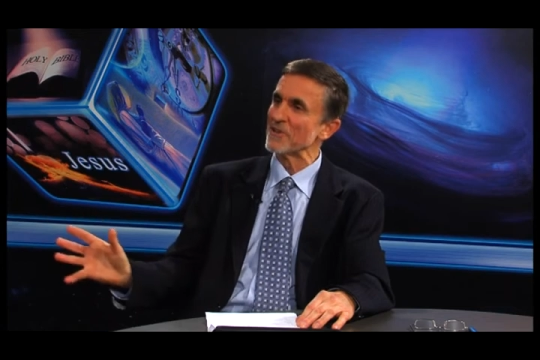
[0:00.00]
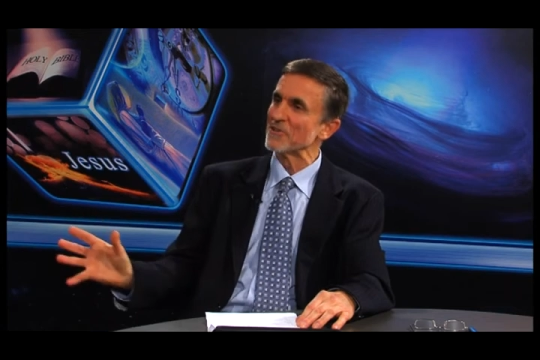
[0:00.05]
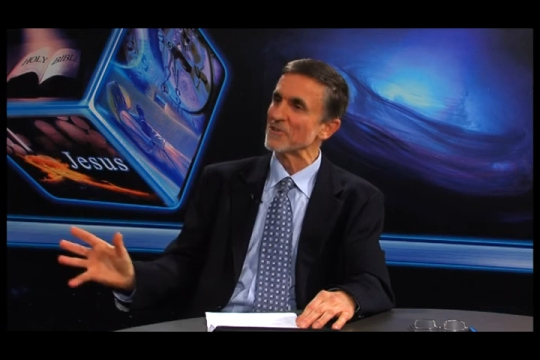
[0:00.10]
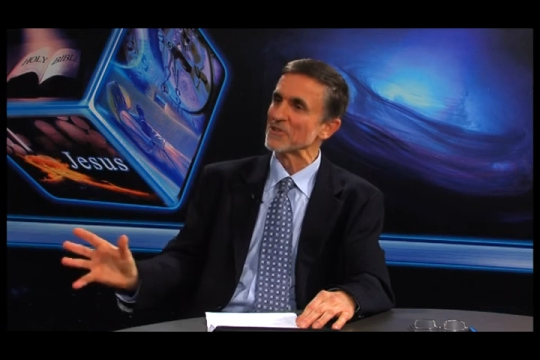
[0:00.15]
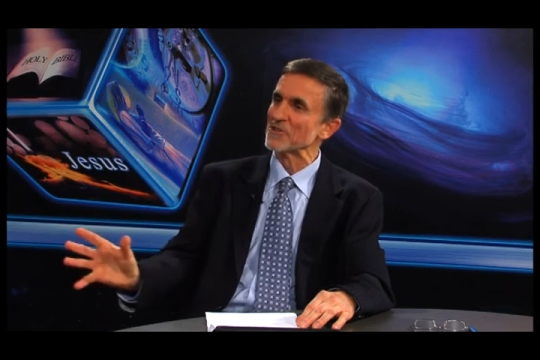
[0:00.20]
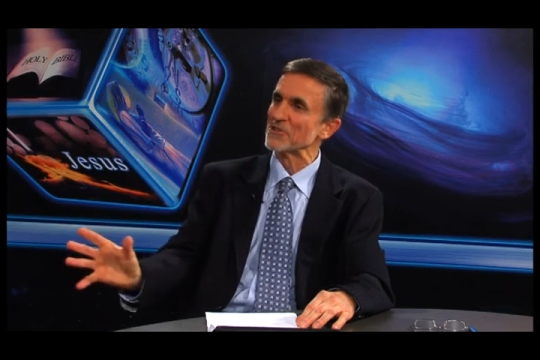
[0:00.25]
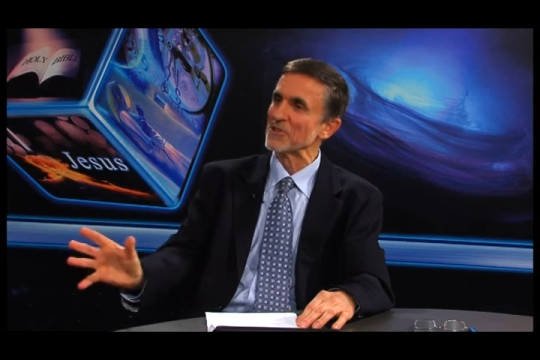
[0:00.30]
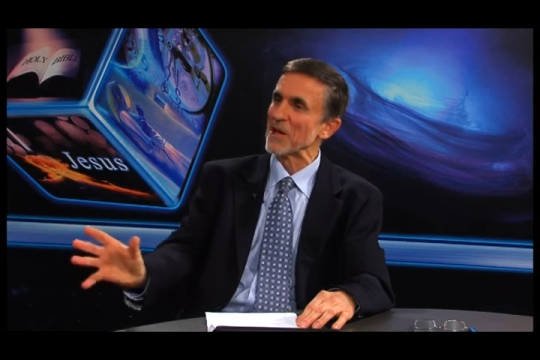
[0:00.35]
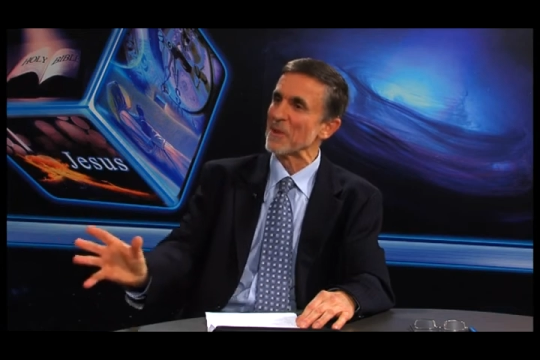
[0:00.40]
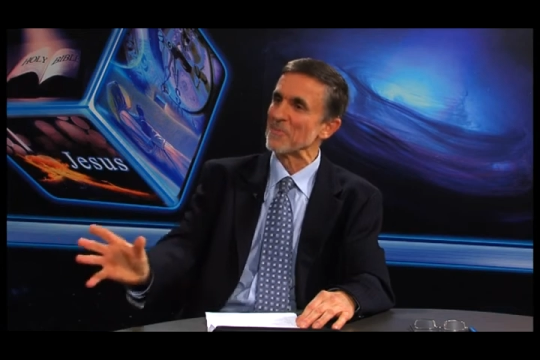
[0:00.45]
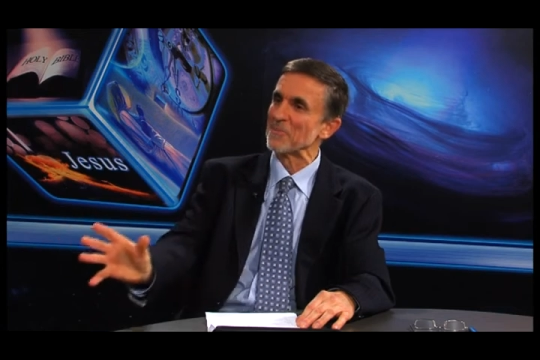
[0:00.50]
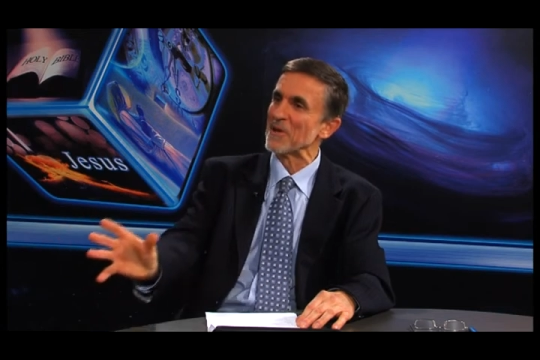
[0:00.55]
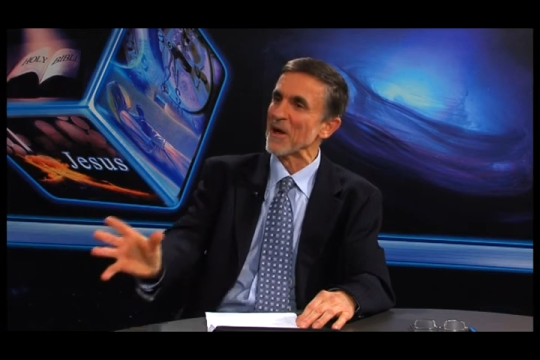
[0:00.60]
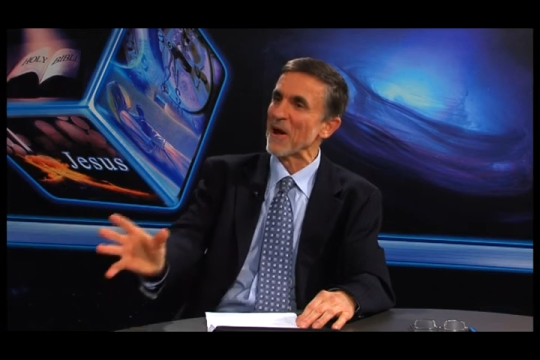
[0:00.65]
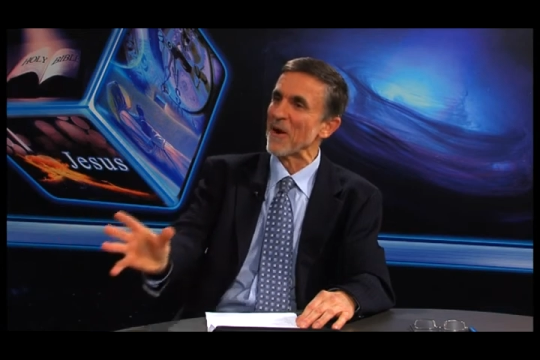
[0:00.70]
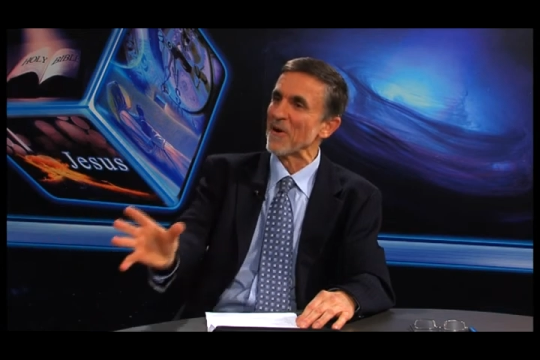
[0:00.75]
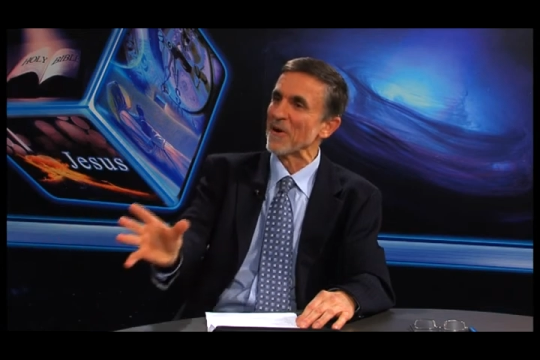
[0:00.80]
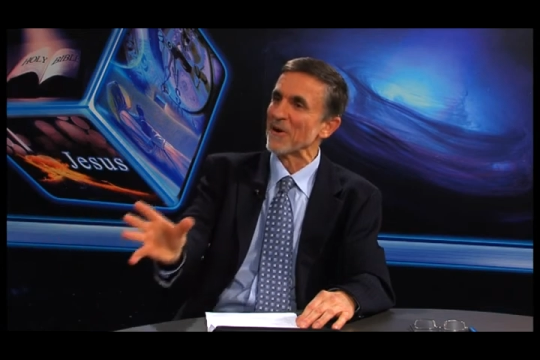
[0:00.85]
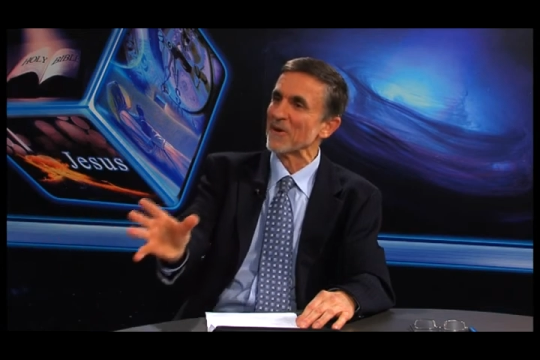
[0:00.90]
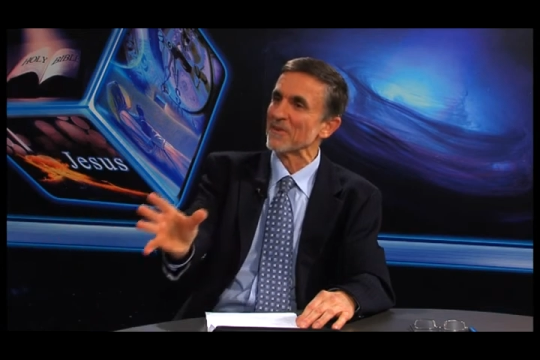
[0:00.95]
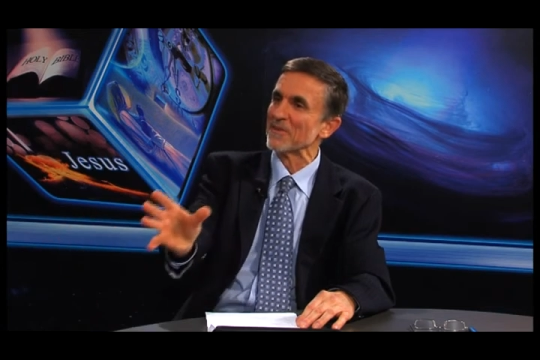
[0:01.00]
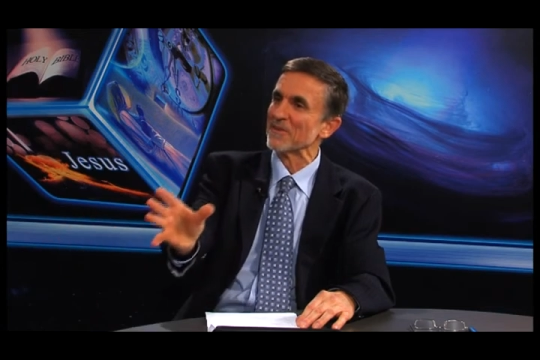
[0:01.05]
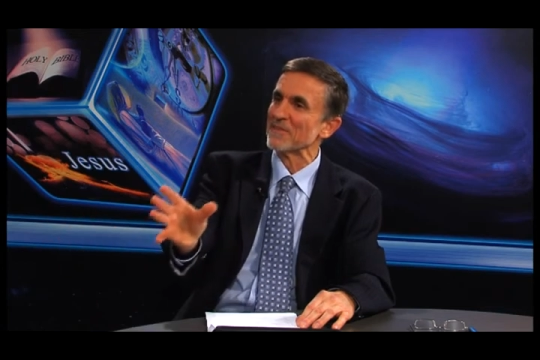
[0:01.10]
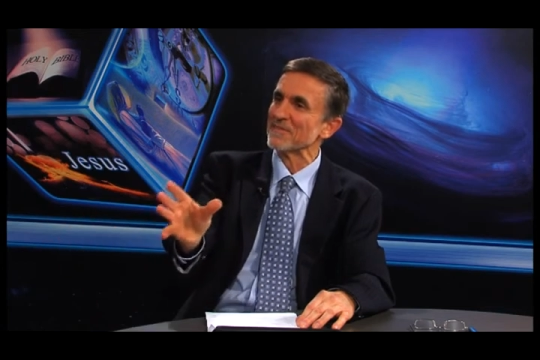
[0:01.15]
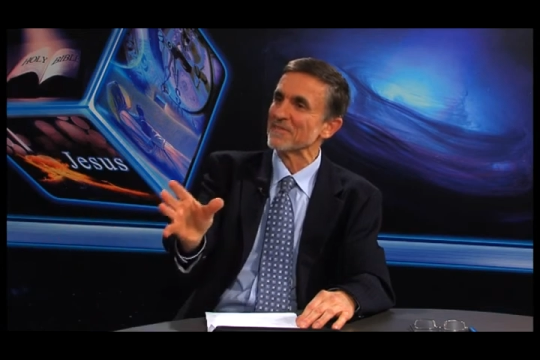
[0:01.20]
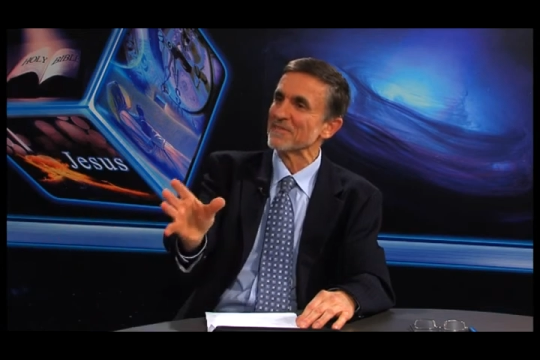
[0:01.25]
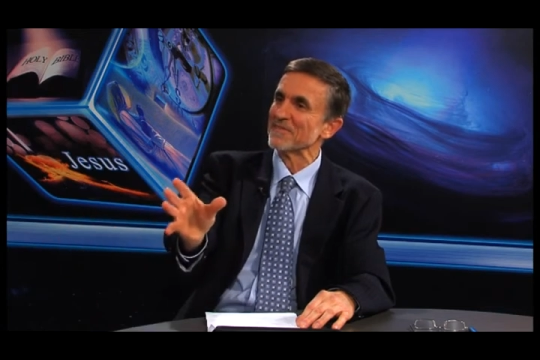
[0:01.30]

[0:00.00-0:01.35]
just kept going.